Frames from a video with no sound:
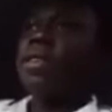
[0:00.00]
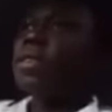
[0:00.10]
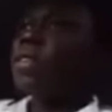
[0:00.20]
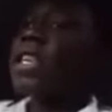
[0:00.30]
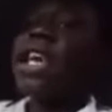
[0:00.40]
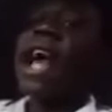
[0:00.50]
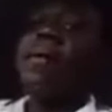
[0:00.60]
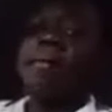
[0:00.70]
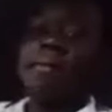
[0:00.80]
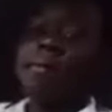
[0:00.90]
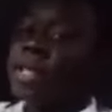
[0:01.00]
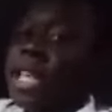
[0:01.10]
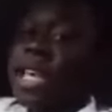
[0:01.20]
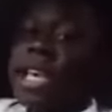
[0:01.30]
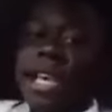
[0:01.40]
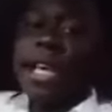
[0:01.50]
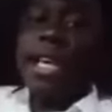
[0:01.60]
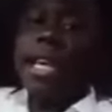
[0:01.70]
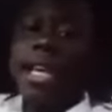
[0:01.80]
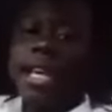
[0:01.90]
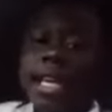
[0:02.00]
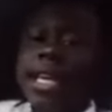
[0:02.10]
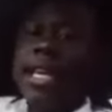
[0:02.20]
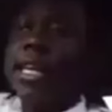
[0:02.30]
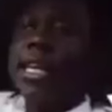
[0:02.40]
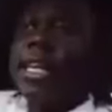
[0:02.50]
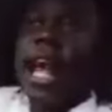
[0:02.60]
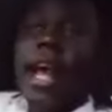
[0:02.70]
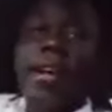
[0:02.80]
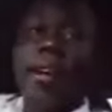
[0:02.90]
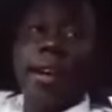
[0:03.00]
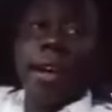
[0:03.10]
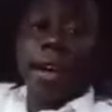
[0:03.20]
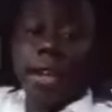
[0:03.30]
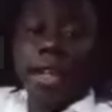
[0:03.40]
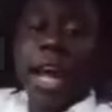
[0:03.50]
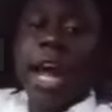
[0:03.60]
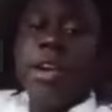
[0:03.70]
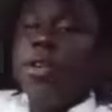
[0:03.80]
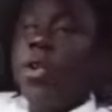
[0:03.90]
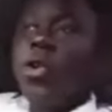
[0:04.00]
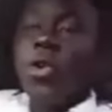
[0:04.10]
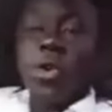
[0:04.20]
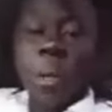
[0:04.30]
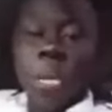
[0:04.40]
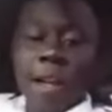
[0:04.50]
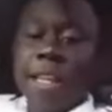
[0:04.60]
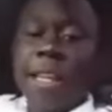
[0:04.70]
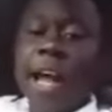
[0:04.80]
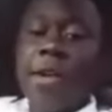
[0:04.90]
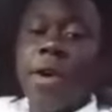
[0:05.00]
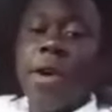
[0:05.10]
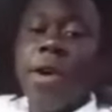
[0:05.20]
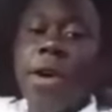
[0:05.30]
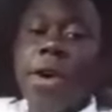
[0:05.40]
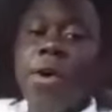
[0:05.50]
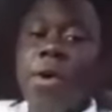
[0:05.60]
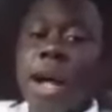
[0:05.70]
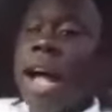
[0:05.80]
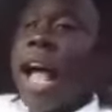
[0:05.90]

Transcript: Skia ski. He don't know, he don't know.